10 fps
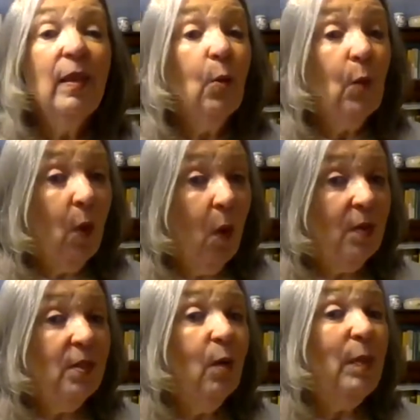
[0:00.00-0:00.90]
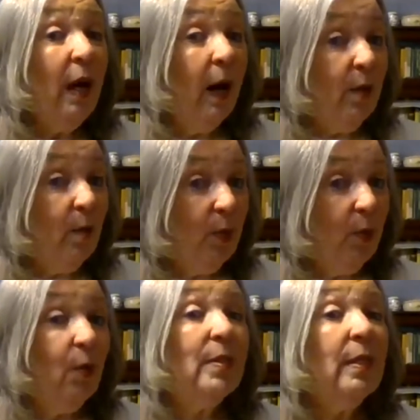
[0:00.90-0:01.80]
There will also be other
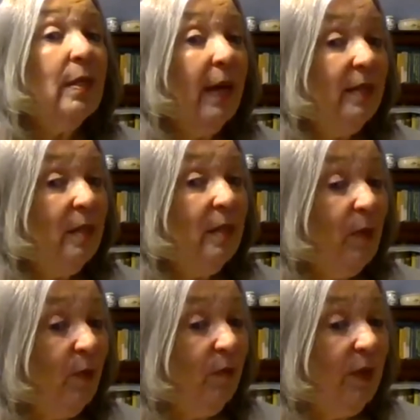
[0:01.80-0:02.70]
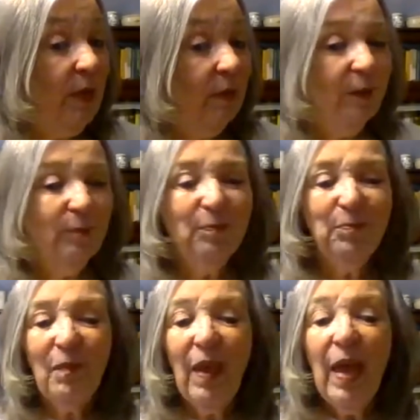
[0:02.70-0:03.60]
pearls yet to be revealed.
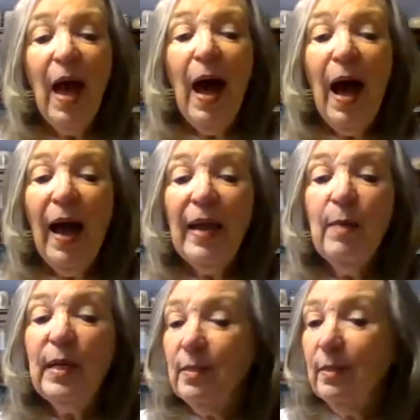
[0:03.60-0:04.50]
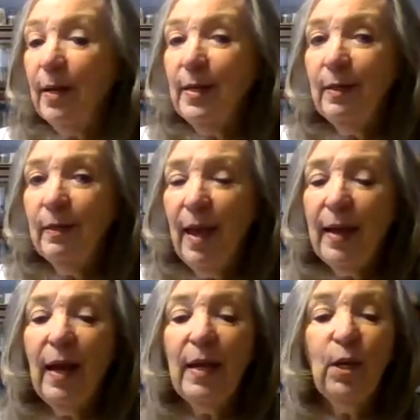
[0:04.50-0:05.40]
I am excited
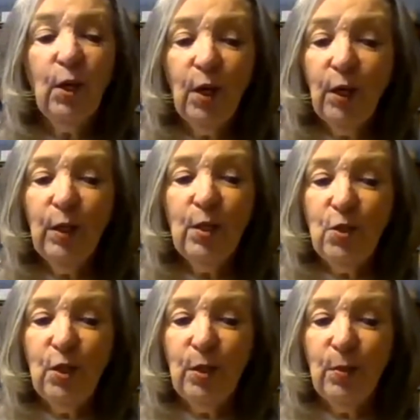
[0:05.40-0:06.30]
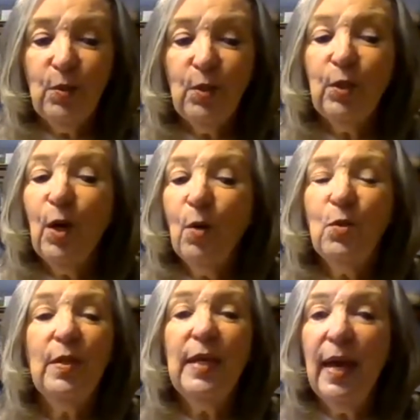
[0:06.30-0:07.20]
and I encourage you to go
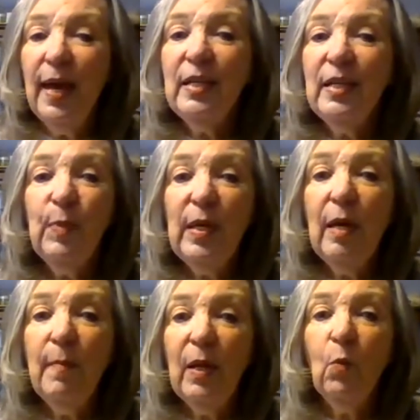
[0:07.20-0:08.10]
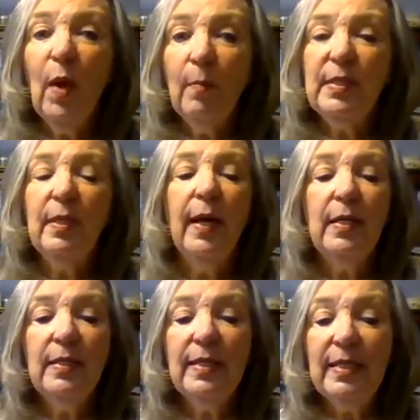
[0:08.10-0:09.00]
to the ASPMN
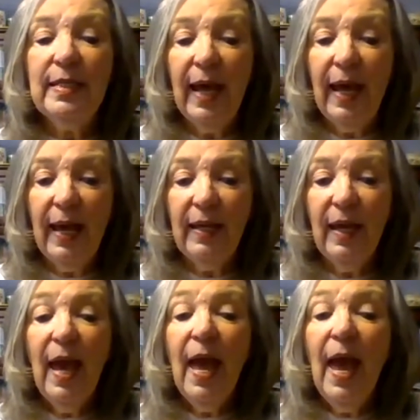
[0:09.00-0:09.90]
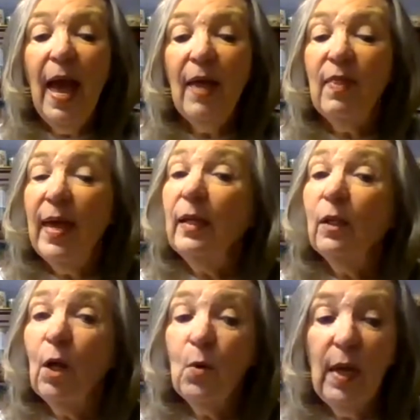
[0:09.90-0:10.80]
website today and then
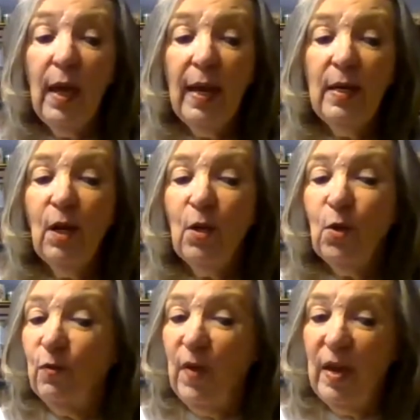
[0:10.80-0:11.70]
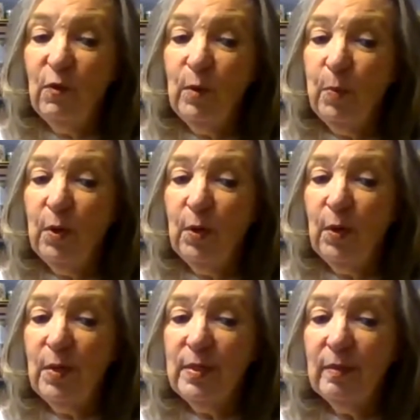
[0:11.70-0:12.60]
locate your favorite
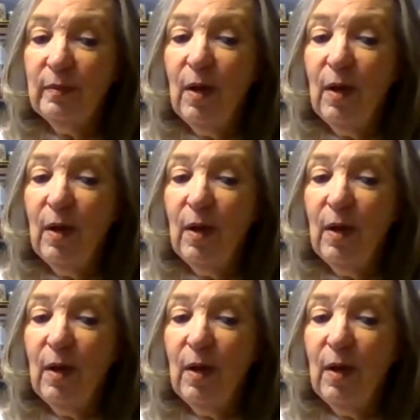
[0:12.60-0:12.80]
pearls